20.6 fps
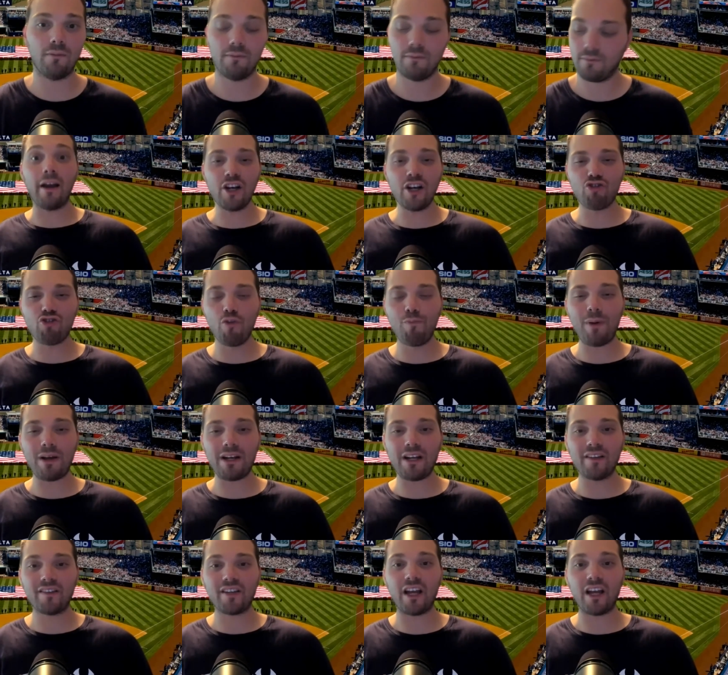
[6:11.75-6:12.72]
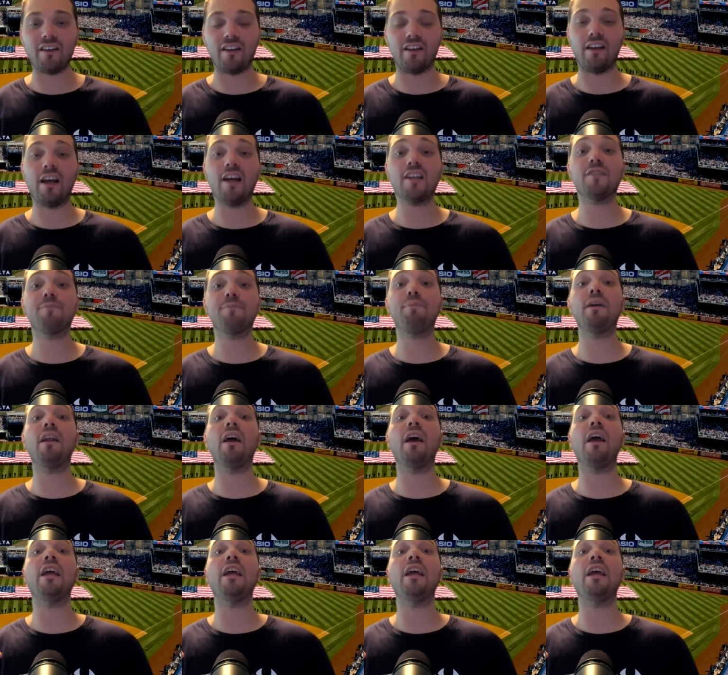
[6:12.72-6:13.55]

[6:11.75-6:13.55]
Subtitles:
Andrew Benintendi has been